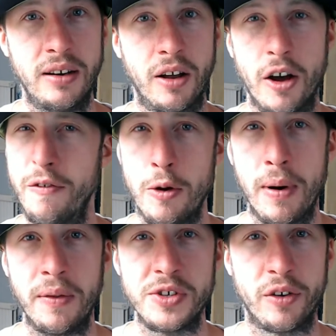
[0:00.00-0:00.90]
like a few
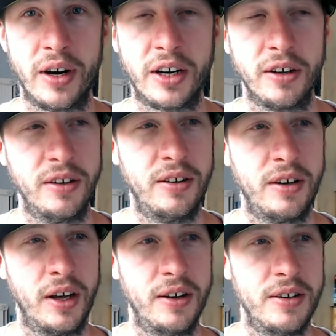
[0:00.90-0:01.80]
months, I reckon,
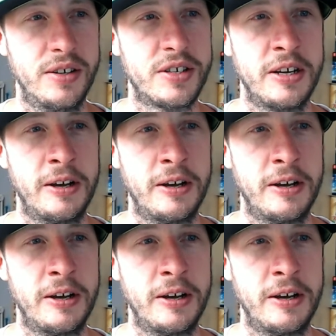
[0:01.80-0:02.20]
and